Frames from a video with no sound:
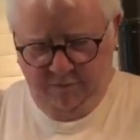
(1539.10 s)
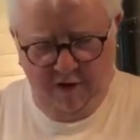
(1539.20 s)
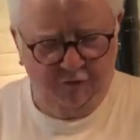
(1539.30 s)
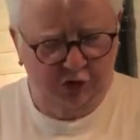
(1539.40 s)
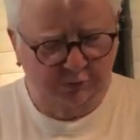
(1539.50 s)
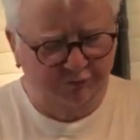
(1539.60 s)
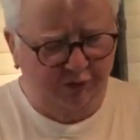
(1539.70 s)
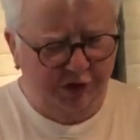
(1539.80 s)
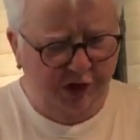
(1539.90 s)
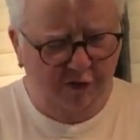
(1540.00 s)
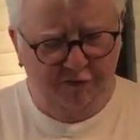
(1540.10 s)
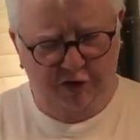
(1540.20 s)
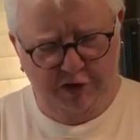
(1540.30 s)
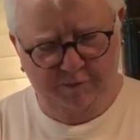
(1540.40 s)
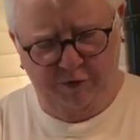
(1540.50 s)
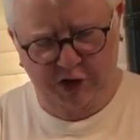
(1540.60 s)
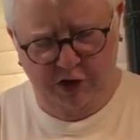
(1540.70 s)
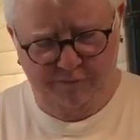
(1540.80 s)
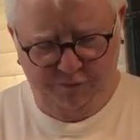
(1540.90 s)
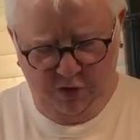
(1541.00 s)
I've got some Philadelphia
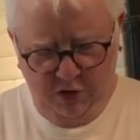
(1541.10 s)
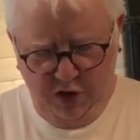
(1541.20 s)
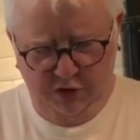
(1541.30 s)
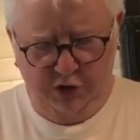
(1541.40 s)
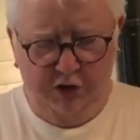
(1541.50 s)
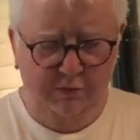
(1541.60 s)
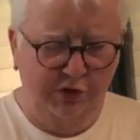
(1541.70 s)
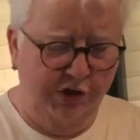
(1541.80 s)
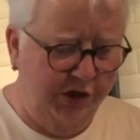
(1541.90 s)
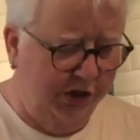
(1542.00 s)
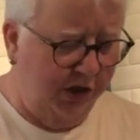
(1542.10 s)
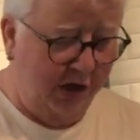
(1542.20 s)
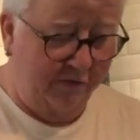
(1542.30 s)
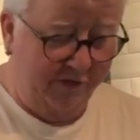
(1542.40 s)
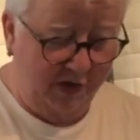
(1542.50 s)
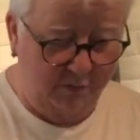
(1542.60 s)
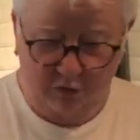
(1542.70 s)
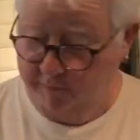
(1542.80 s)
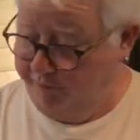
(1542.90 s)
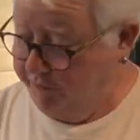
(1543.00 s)
here. Other cream cheeses are
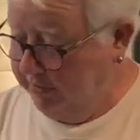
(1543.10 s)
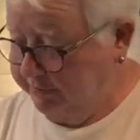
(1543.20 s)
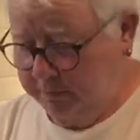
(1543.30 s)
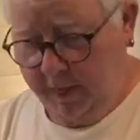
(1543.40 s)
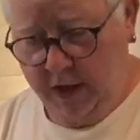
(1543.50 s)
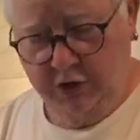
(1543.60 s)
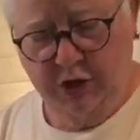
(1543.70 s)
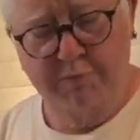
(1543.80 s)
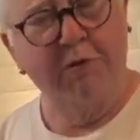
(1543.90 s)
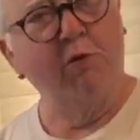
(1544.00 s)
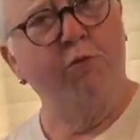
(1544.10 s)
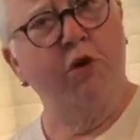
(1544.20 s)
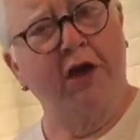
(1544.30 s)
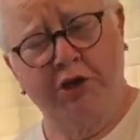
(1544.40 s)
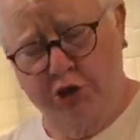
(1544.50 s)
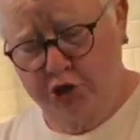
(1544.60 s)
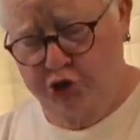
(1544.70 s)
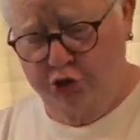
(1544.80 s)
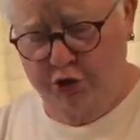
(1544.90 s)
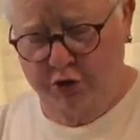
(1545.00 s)
available. And some people put icing
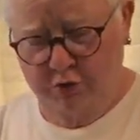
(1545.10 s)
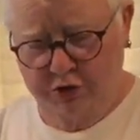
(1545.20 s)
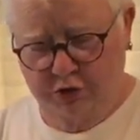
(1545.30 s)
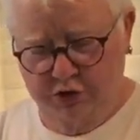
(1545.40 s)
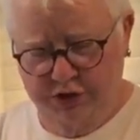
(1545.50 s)
sugar and all sorts